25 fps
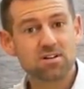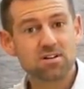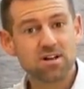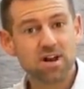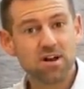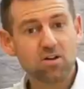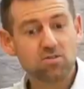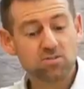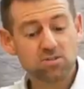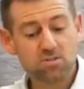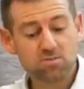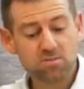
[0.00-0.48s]

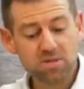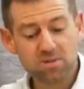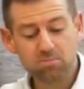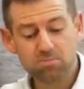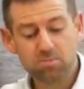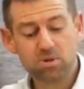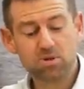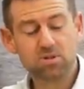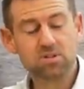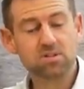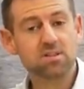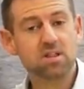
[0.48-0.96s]
how to be
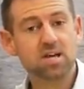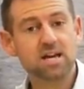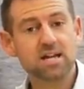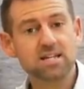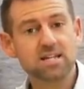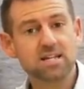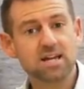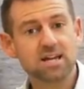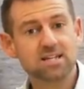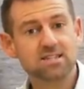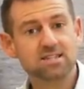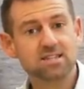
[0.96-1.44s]

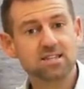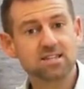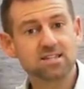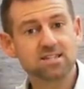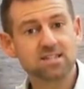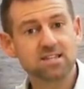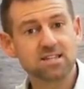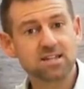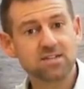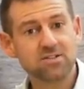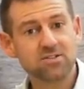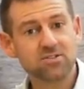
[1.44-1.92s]
polite at the
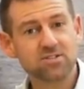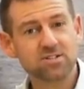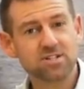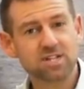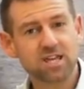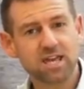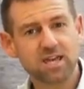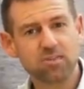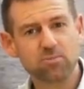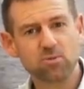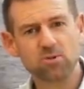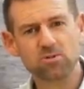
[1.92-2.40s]
dinner
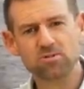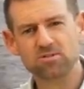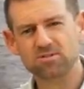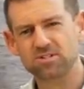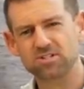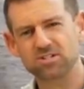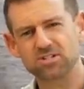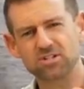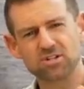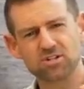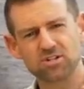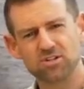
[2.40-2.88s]
table.
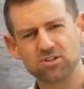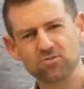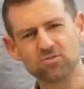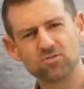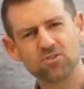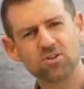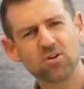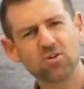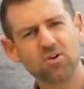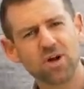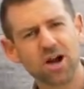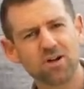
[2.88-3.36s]
Do you
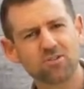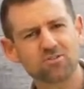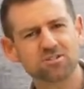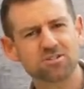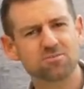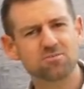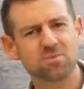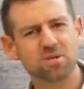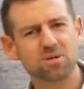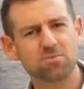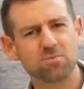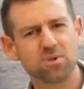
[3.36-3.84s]
know how
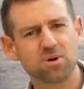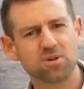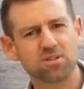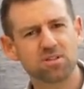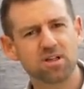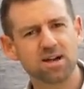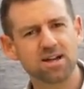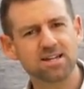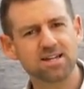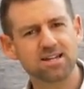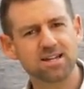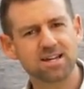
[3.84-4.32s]
to be
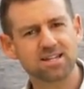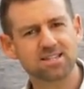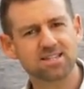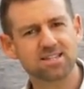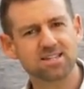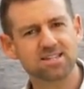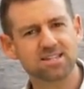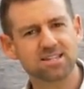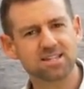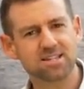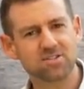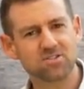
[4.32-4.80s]
polite at
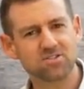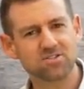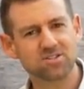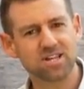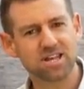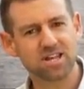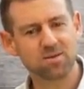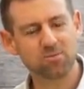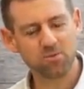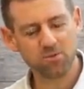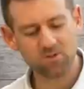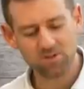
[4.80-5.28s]
the dinner
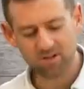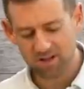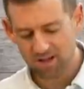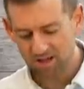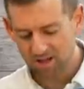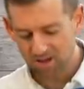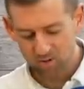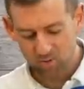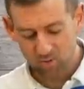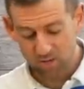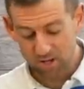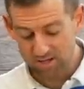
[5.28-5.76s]
table?
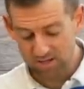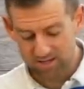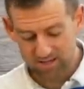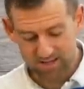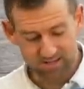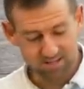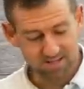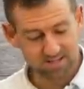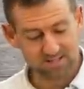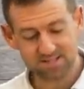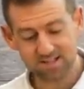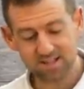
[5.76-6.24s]
Well,
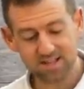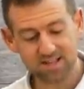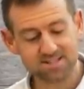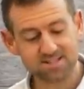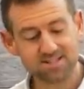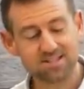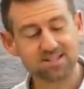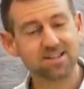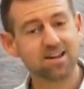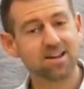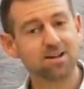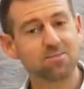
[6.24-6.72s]
in this
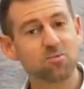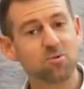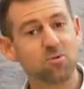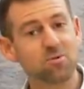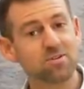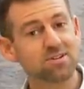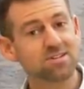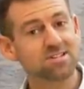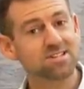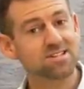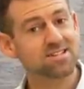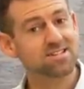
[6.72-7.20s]
lesson, I'm
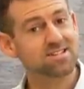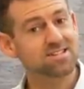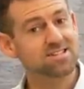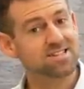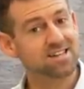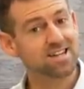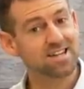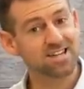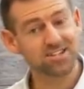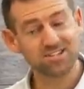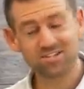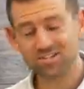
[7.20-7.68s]
going to
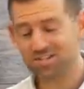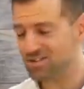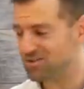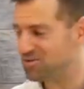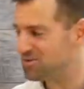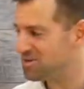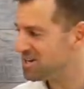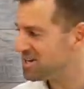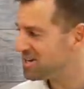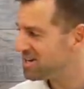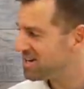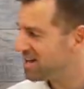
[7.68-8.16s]
teach
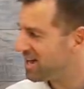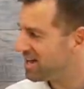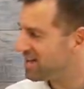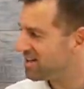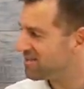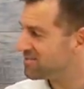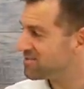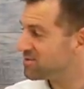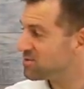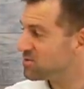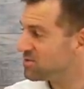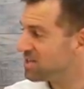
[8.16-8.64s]
you. Hey,
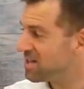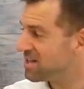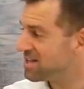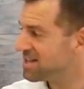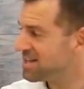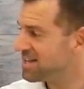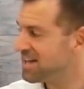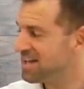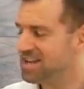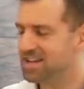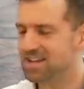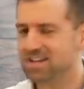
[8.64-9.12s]
if you
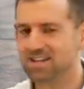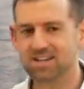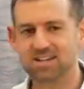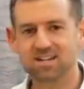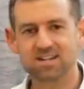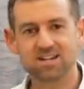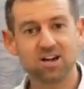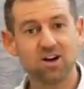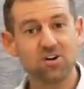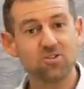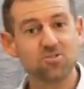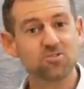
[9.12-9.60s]
like
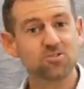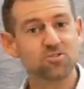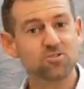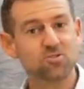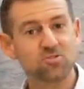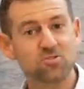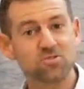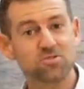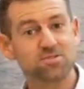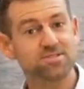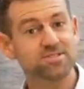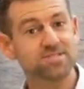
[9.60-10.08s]
getting
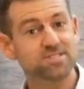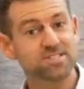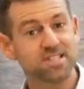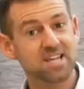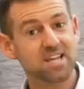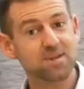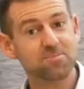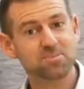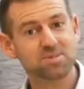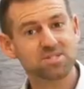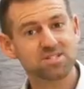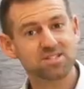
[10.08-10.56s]
cultural
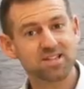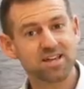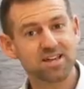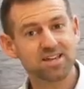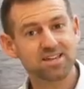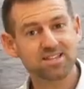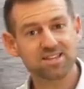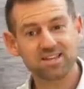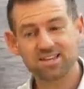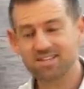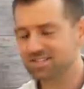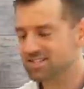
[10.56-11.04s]
tips
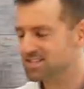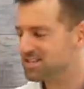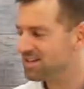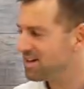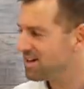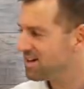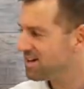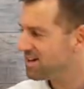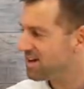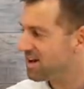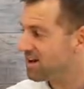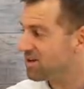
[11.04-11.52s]
like this,
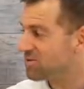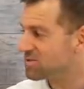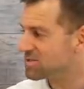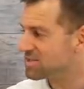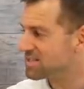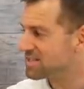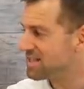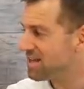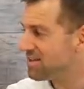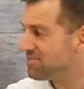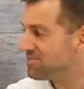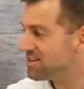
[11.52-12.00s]
I would
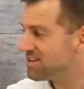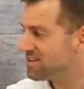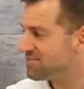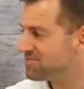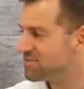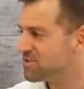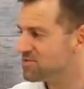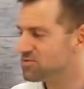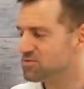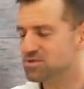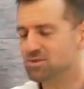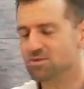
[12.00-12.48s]
love it
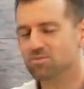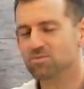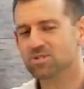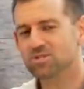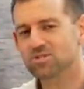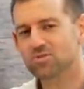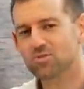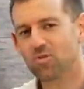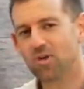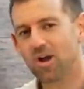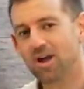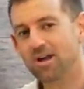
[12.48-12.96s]
if you
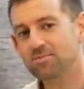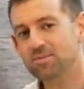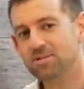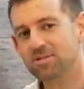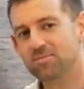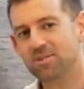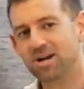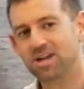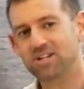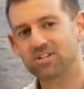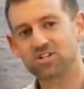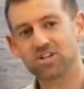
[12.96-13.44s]
subscribe
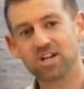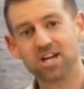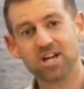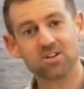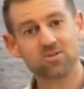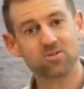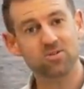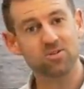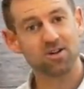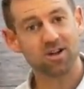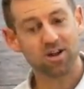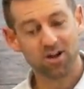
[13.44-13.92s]
to my
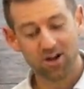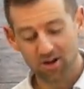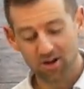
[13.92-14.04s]
channel